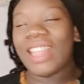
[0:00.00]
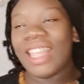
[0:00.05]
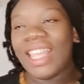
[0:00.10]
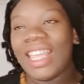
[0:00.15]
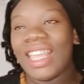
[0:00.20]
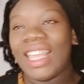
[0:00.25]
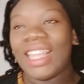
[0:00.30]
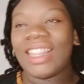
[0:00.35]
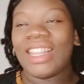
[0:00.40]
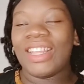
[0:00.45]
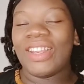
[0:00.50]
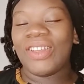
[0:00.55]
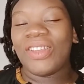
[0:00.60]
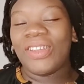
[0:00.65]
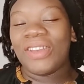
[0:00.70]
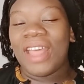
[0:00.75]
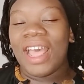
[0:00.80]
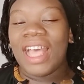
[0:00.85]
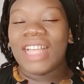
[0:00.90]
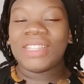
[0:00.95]
day the
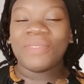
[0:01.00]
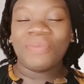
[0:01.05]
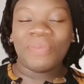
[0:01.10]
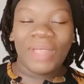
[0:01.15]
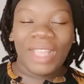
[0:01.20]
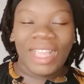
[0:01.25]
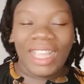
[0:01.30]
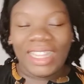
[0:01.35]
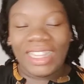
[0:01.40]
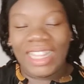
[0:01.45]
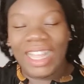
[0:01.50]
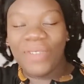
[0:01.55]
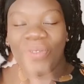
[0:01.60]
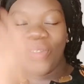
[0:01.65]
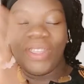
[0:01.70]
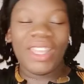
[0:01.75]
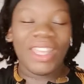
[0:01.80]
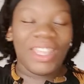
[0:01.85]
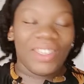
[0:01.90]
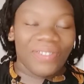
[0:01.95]
Lord has made, and
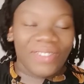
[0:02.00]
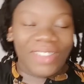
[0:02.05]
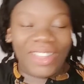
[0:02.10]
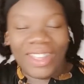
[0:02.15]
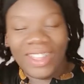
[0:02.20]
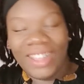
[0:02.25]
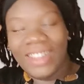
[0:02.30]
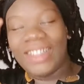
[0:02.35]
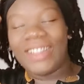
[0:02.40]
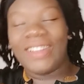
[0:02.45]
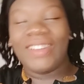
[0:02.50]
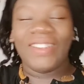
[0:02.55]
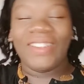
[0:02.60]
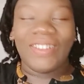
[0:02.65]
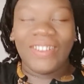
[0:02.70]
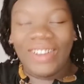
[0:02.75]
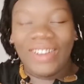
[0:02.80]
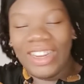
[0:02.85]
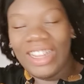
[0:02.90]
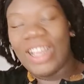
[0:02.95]
we give God the glory.